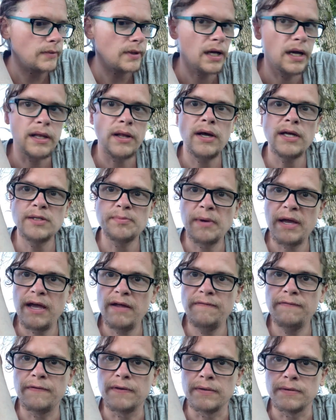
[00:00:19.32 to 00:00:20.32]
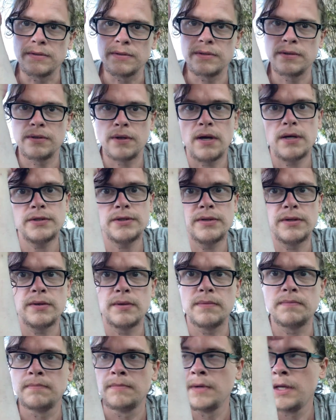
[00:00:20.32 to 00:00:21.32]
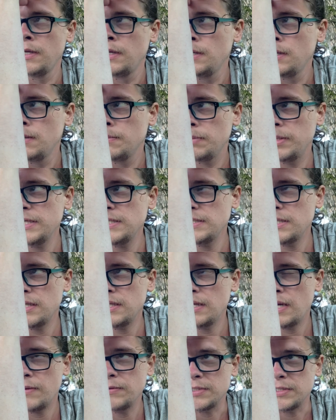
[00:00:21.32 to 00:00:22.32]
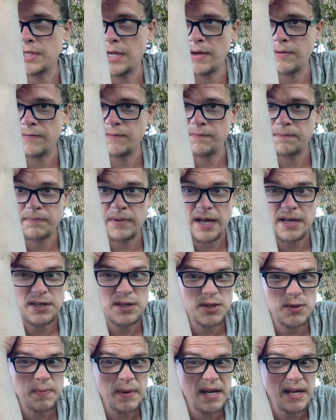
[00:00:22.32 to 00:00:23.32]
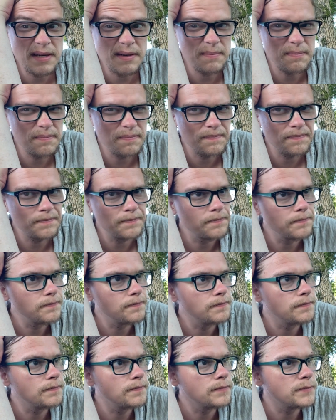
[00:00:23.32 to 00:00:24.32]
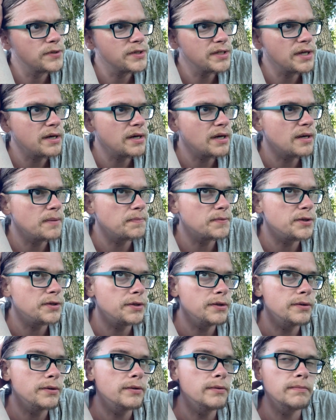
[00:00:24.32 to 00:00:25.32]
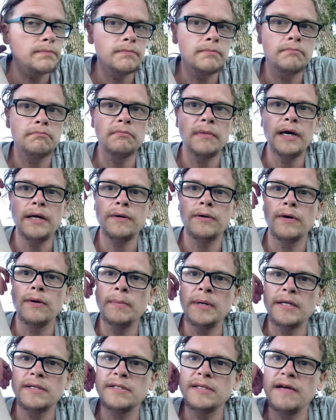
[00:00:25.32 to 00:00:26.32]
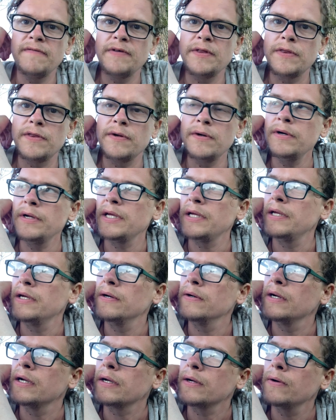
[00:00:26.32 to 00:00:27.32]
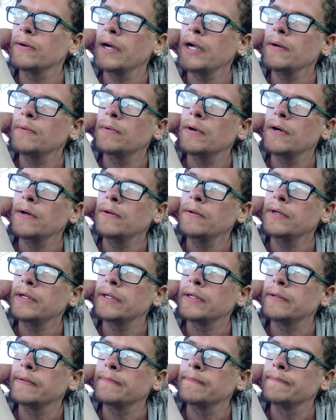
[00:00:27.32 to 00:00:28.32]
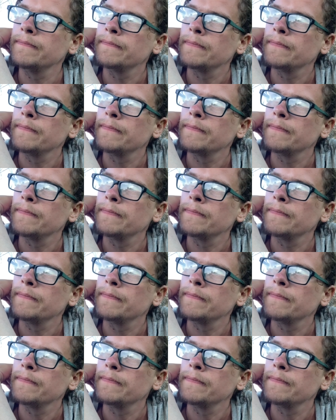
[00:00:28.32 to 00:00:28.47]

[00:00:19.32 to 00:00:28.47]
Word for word: I lost my headphones. Also, the place on I was I've, I just spent sun up to I don't know about 7:30 here at Craig Road and